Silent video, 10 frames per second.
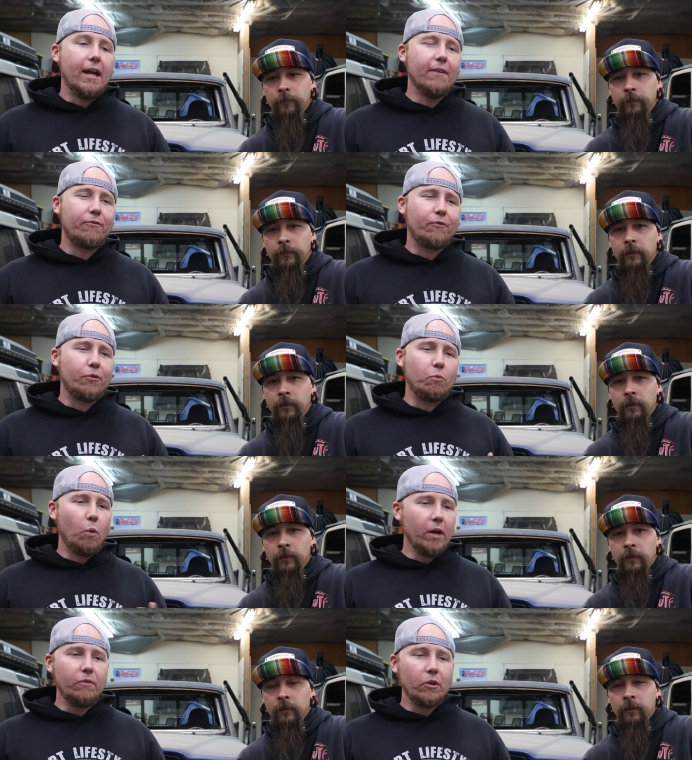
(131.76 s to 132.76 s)
Speaker 1: if
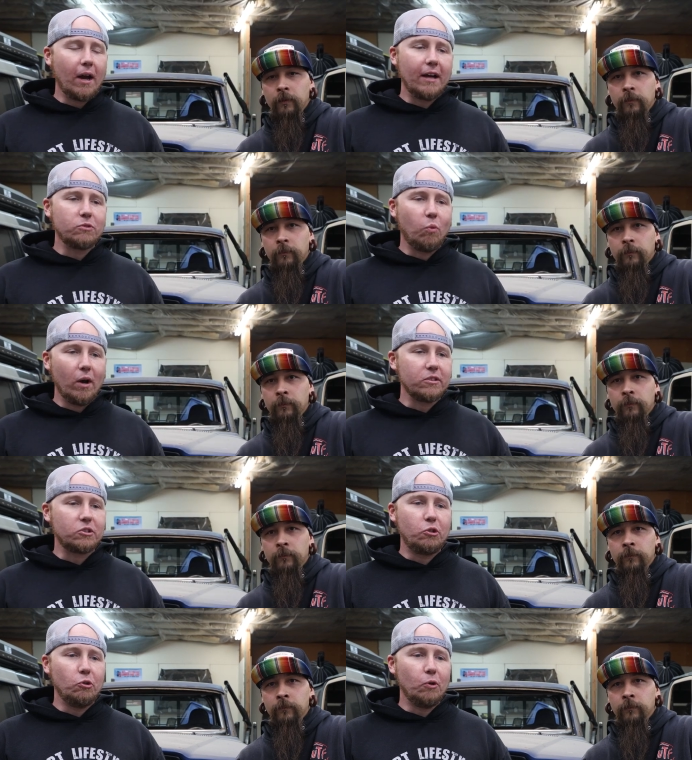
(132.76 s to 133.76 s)
one of you guys
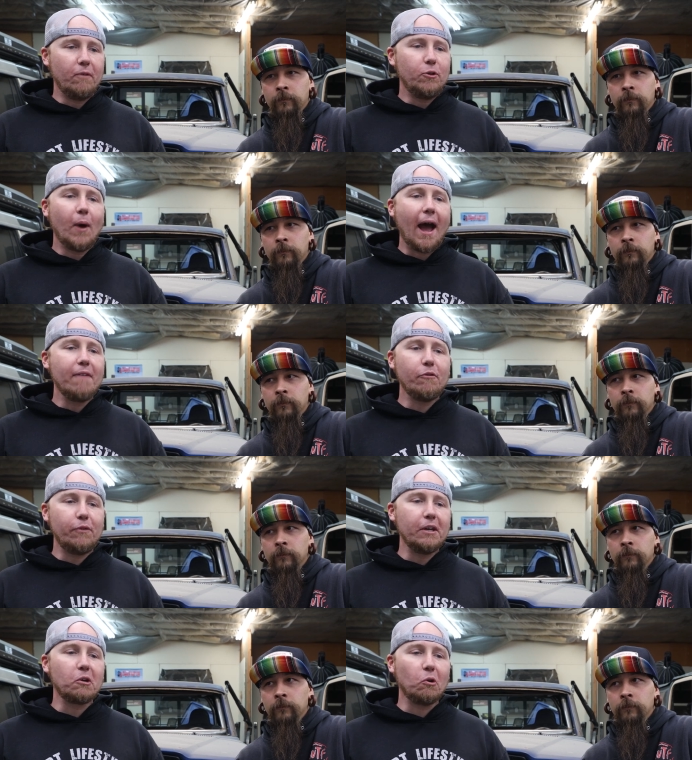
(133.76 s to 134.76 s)
wants to, if you have a
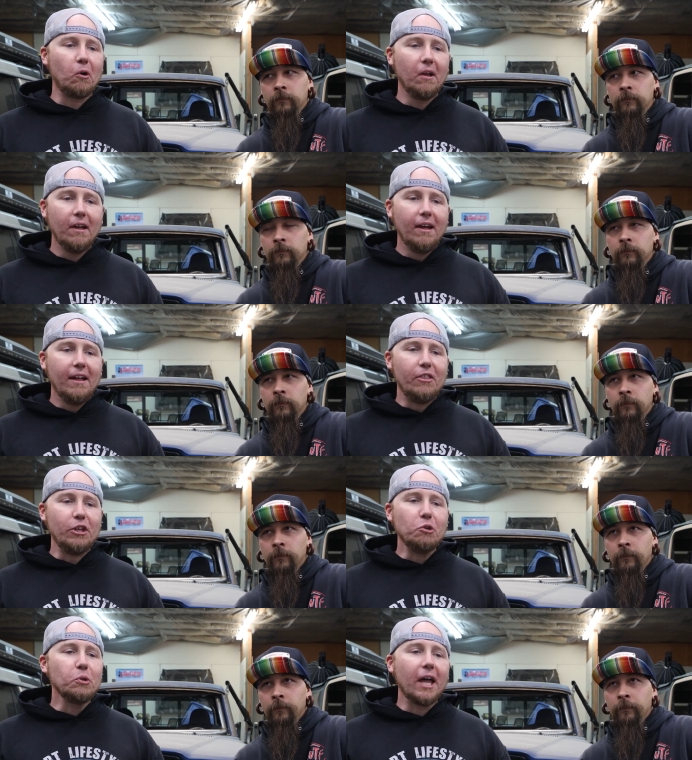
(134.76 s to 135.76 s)
vehicle
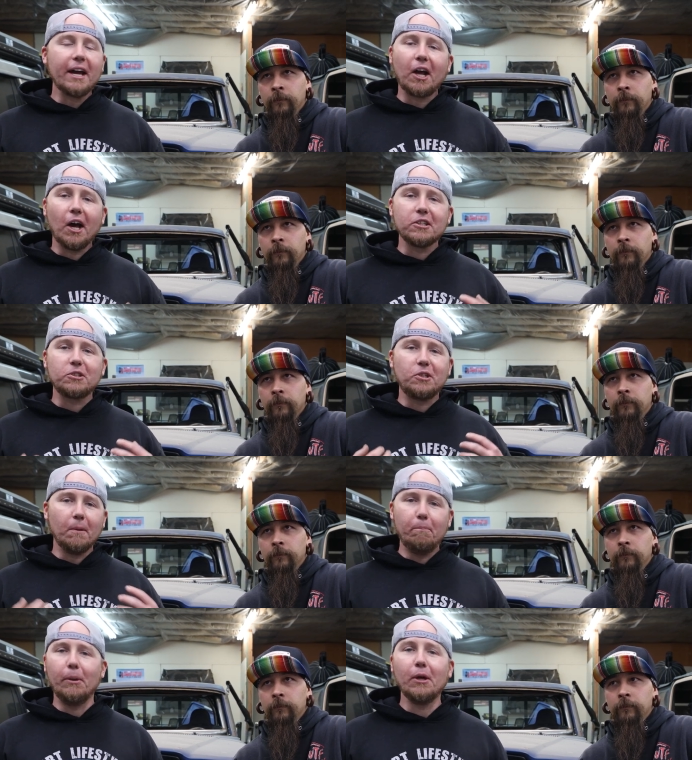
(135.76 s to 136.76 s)
that you would like us
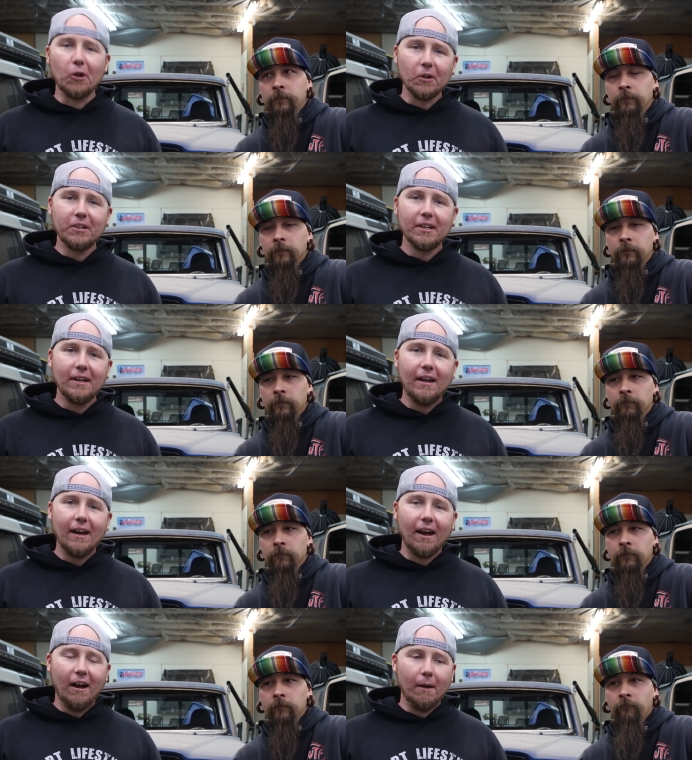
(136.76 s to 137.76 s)
to build,
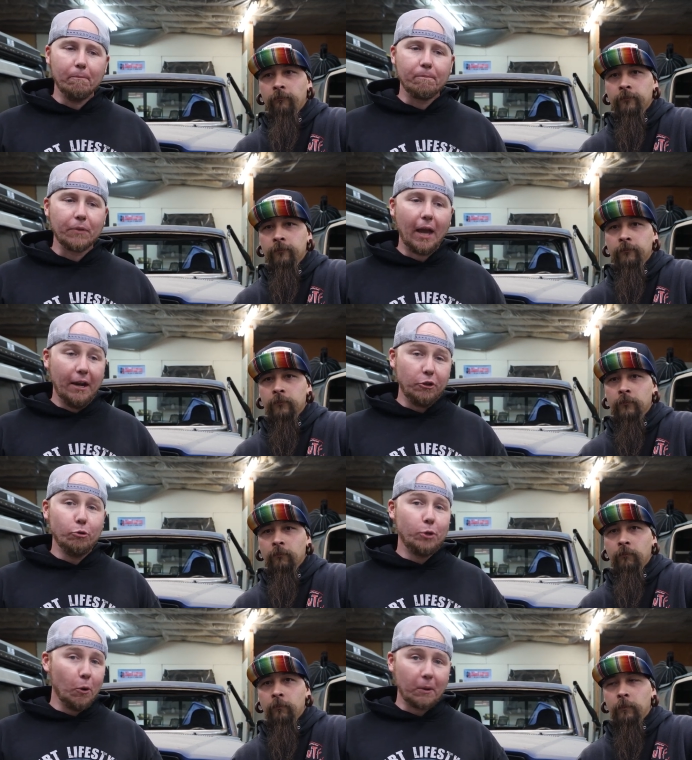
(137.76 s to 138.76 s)
um, and
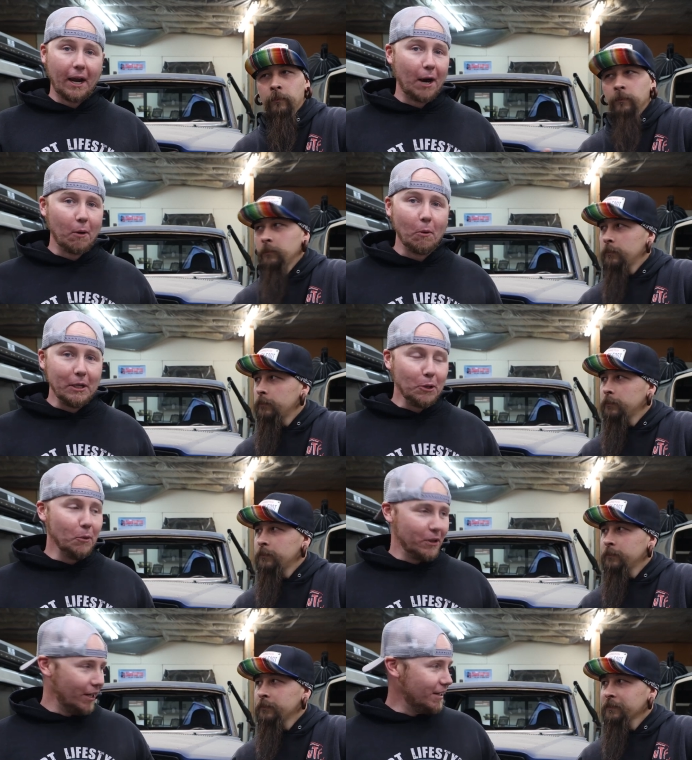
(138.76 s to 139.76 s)
you don't care what we
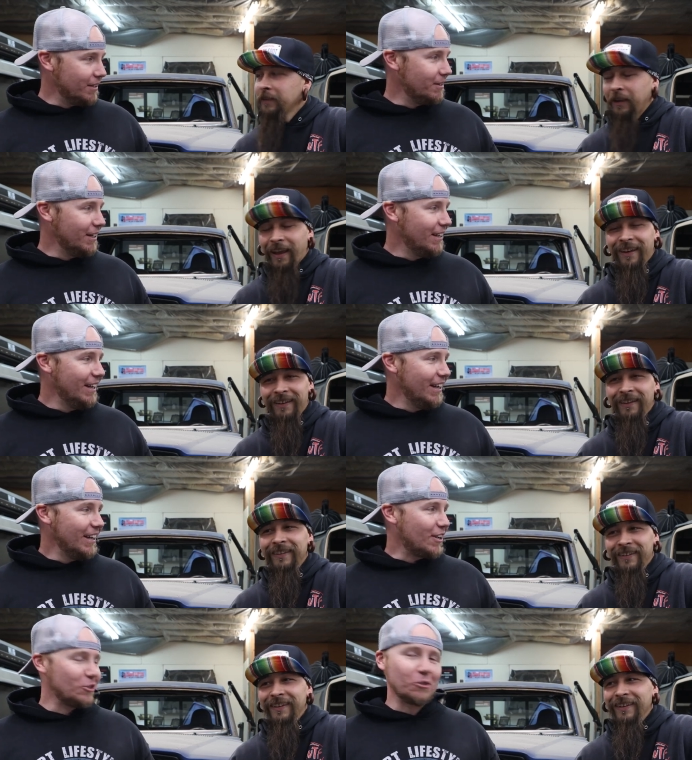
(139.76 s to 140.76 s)
do with it,
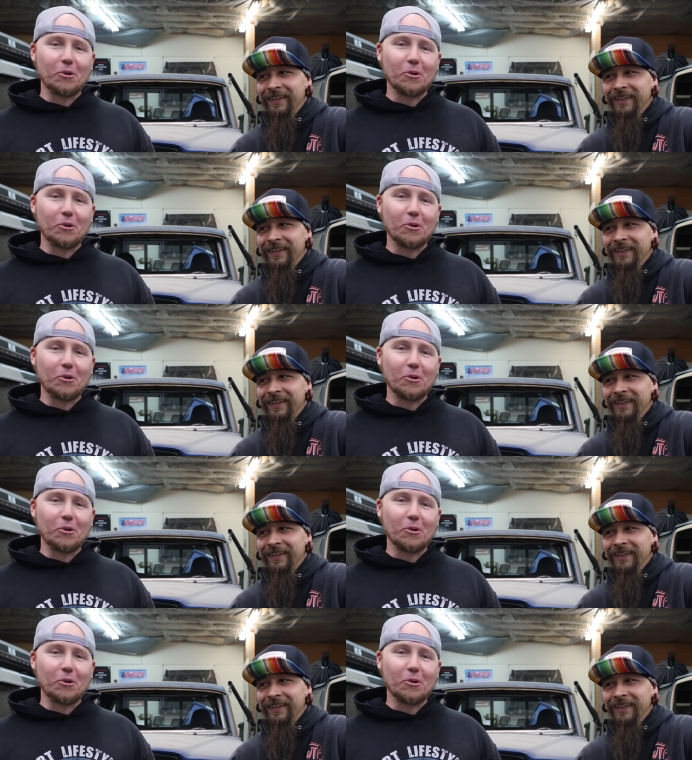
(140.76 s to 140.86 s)
because